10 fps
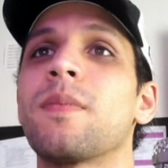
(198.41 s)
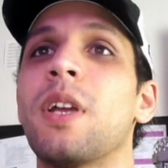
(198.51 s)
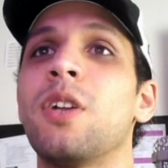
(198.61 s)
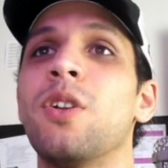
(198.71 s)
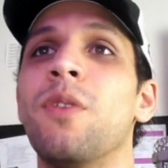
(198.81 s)

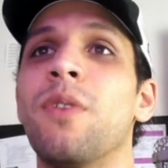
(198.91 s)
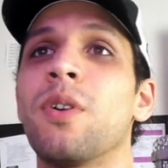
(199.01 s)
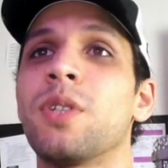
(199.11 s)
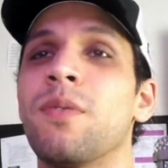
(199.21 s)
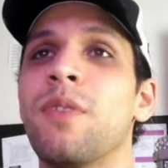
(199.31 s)

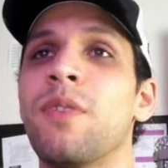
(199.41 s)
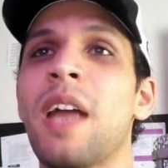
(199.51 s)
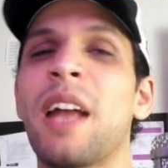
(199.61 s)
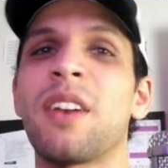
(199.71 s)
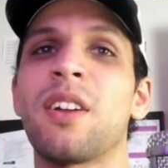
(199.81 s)
focusing V
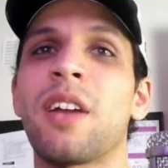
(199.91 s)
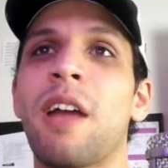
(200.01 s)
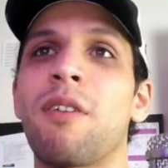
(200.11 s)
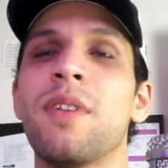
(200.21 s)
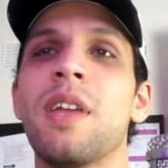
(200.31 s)
and
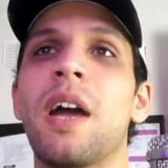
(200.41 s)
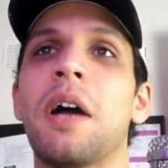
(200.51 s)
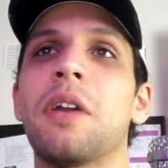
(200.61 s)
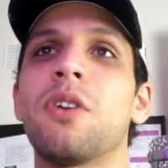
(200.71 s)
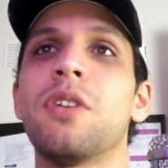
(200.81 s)
Gary Vee.
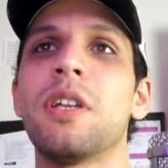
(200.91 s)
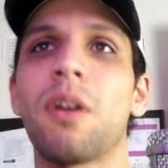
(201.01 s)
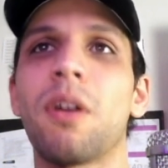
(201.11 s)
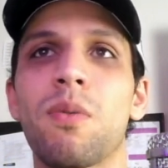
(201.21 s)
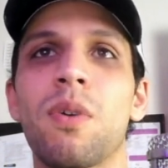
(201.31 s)
And I did
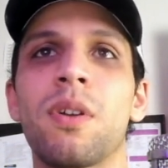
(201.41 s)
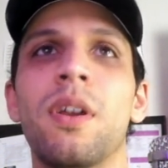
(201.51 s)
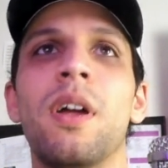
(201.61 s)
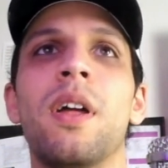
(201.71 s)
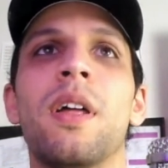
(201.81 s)
another one
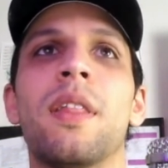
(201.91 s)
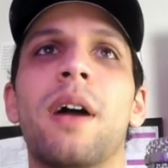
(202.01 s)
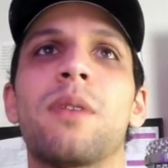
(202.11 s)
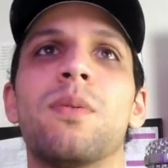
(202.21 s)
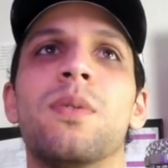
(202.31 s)

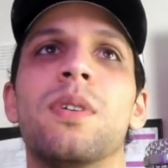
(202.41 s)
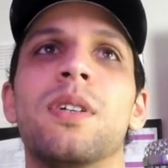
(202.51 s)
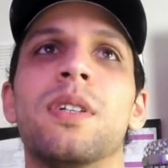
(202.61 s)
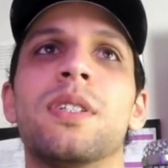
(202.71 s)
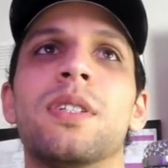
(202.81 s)
that
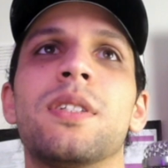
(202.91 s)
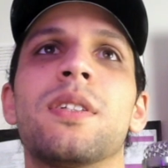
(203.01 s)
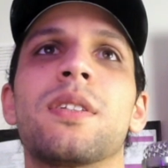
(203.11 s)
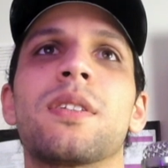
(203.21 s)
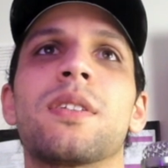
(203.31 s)
was
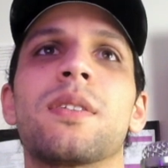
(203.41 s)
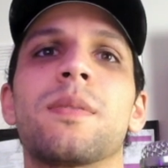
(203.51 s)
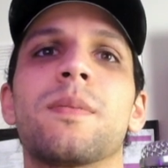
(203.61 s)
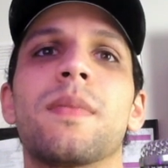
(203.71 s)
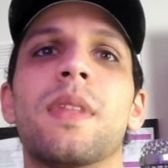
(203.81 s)

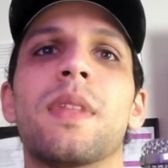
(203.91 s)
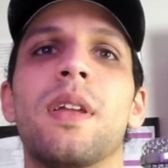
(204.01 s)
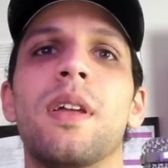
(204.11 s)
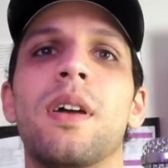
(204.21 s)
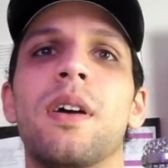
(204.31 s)

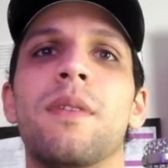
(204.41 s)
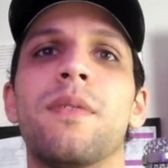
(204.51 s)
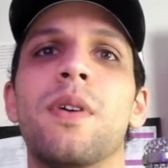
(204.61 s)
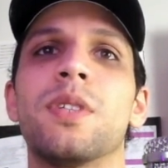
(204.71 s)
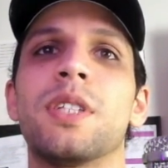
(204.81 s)

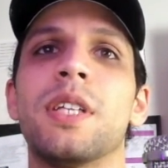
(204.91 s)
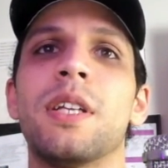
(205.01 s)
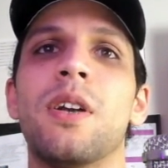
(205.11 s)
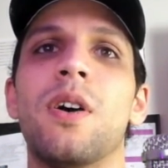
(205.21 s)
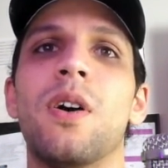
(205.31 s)
focusing
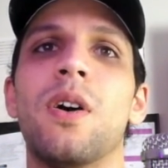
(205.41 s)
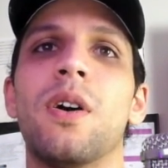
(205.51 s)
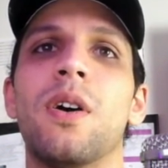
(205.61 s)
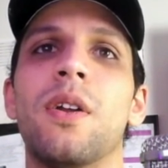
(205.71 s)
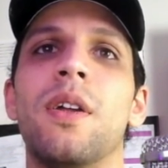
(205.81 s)

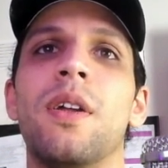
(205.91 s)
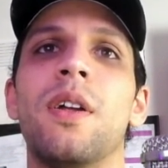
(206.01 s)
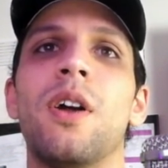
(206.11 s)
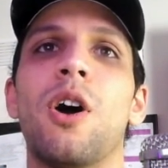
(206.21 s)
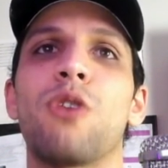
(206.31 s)
on
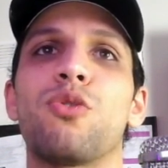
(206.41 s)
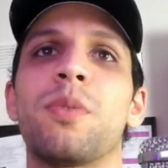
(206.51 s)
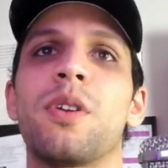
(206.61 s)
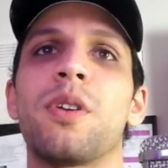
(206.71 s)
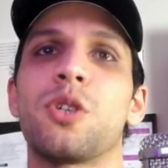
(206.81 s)

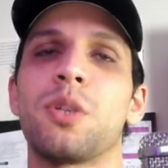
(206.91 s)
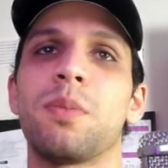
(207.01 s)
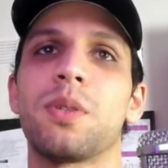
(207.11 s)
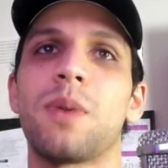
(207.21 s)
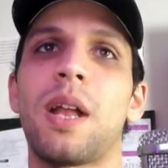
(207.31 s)
entrepreneurship
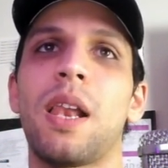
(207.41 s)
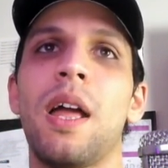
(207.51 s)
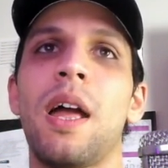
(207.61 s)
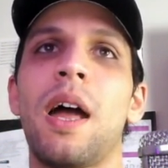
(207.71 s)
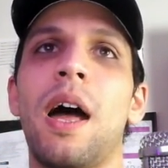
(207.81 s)
as well.
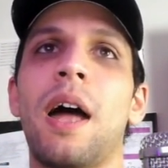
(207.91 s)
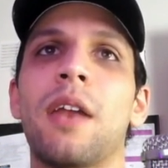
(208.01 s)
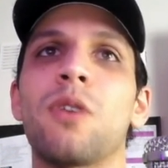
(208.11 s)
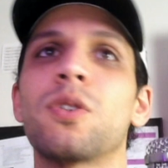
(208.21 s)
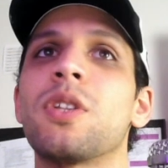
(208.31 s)
And I
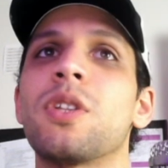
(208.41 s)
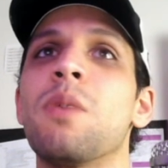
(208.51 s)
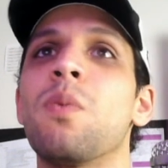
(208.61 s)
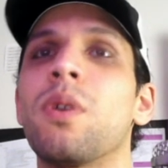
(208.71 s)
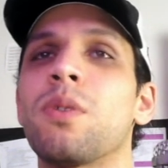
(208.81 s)
also
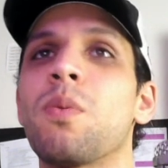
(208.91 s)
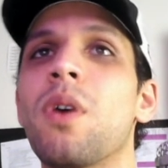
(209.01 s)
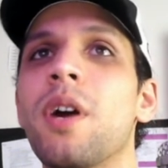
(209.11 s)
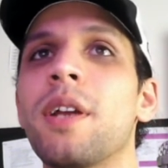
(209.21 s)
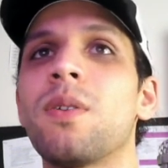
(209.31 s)
did
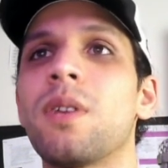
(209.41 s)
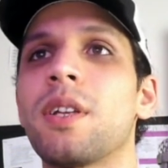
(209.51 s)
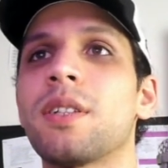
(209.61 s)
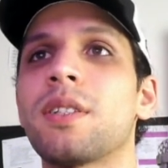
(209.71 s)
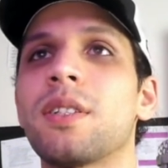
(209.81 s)
worldwide
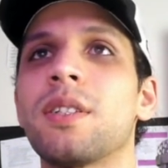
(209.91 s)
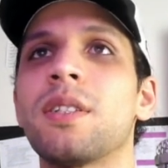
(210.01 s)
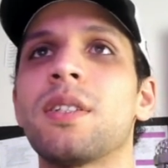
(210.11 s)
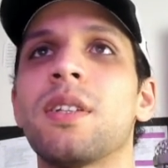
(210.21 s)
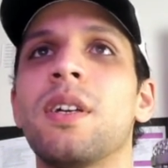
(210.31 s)

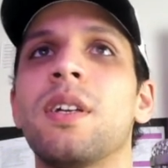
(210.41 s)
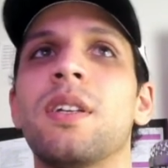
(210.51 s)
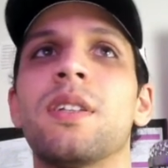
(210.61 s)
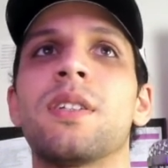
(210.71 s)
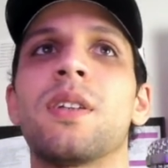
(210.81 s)
audiences.
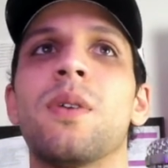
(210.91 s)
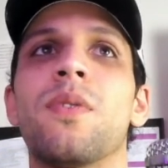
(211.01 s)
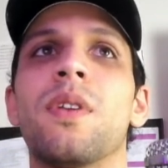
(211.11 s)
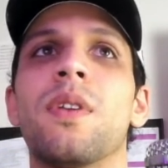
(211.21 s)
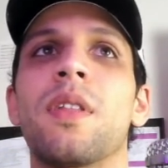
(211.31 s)
So if
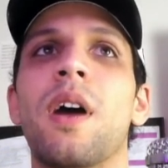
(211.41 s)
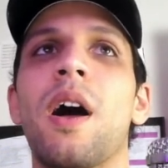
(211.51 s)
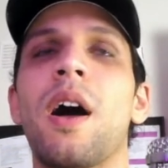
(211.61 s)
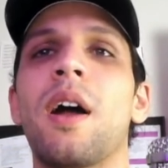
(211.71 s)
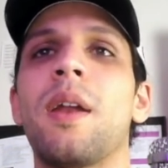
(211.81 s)
you look at the
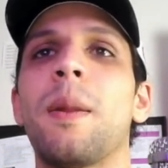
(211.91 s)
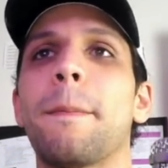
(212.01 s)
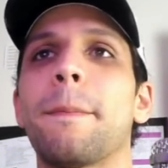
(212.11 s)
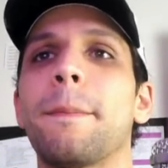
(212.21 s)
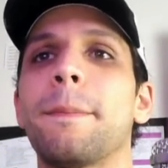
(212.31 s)
ad
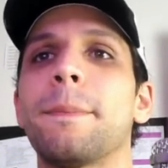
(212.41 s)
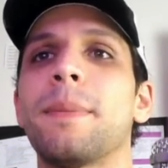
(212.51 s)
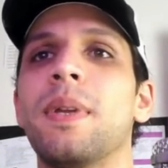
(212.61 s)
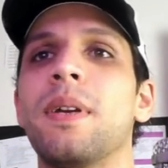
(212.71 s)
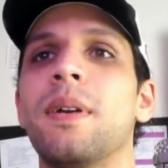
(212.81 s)
here,